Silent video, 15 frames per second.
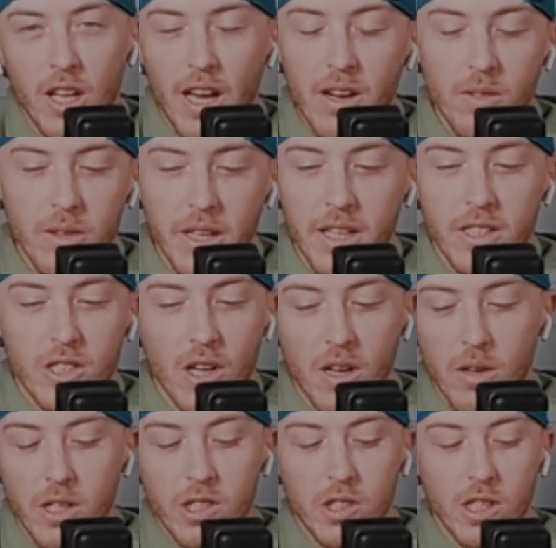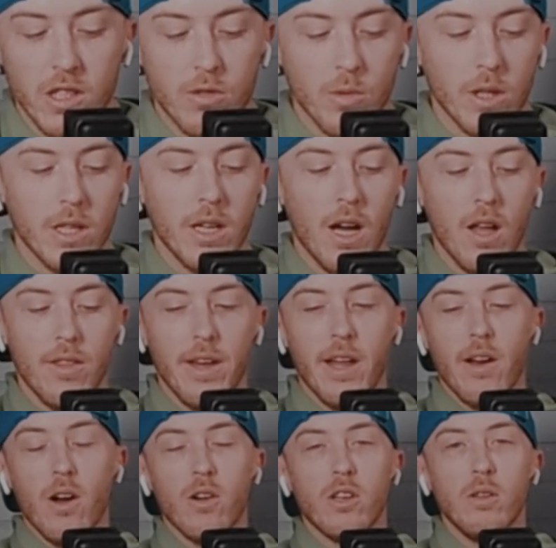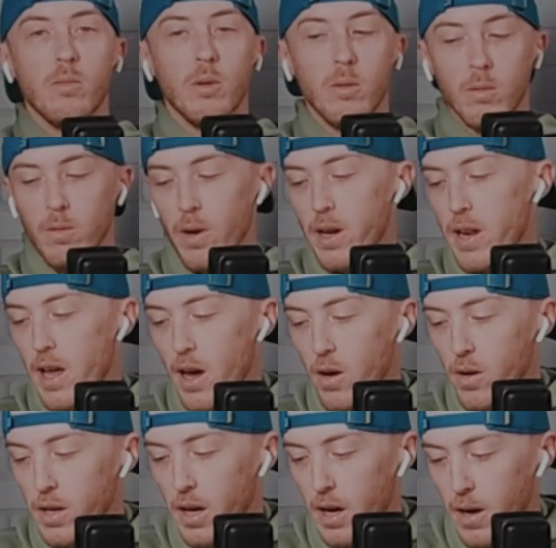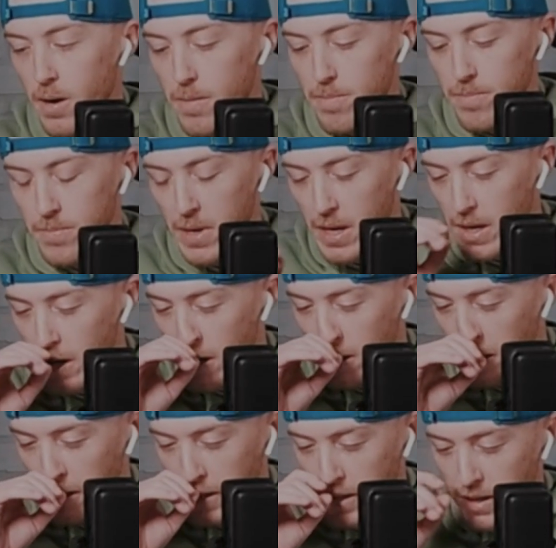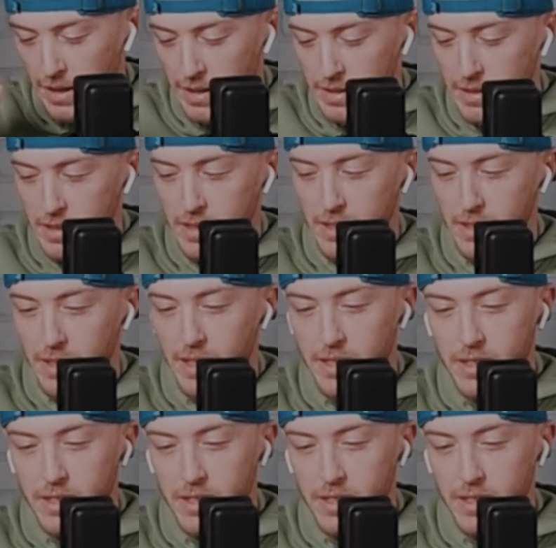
I don't think it's really all that arguable right now. Like it's